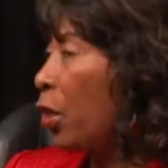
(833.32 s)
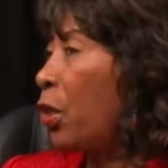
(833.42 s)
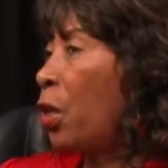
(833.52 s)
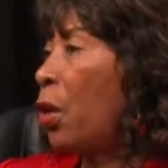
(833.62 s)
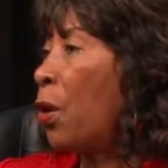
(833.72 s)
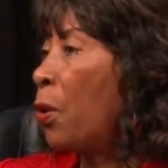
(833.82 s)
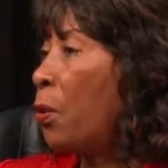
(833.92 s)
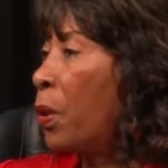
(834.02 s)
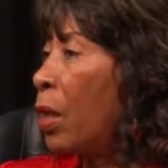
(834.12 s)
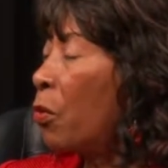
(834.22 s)
So
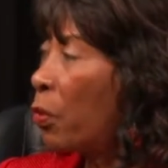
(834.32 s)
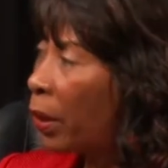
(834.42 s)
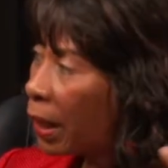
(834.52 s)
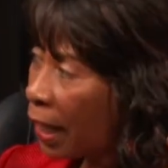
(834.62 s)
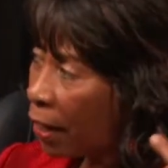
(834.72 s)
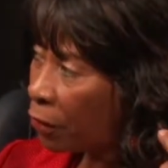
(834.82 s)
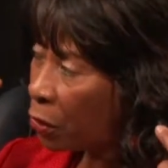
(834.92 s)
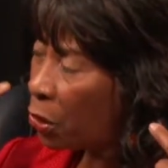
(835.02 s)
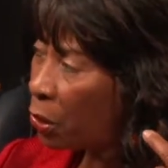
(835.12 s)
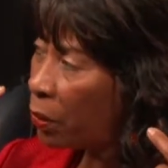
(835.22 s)
we really have to
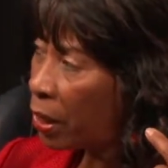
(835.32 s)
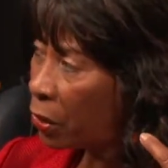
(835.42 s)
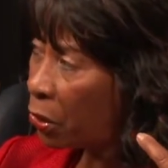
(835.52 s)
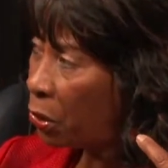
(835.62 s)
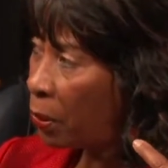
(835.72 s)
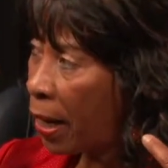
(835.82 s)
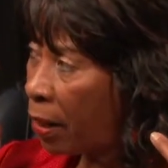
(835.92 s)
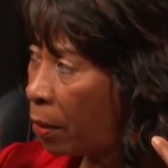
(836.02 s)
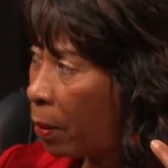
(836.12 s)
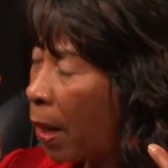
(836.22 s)
tune into
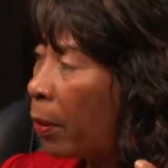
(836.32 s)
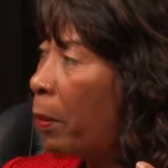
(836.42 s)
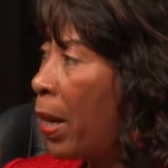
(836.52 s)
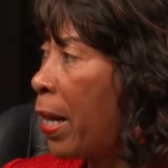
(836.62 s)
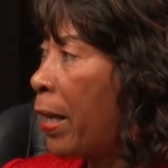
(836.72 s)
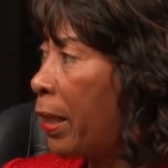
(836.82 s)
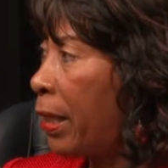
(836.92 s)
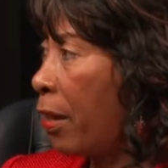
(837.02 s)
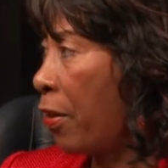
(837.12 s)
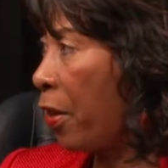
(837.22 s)
our mind and
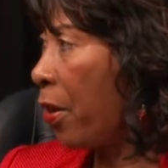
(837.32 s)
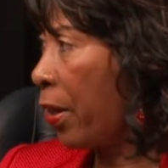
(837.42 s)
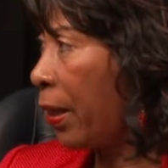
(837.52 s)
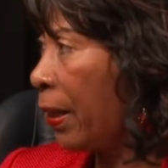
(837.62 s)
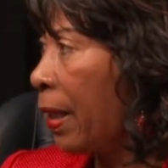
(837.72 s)
our thoughts.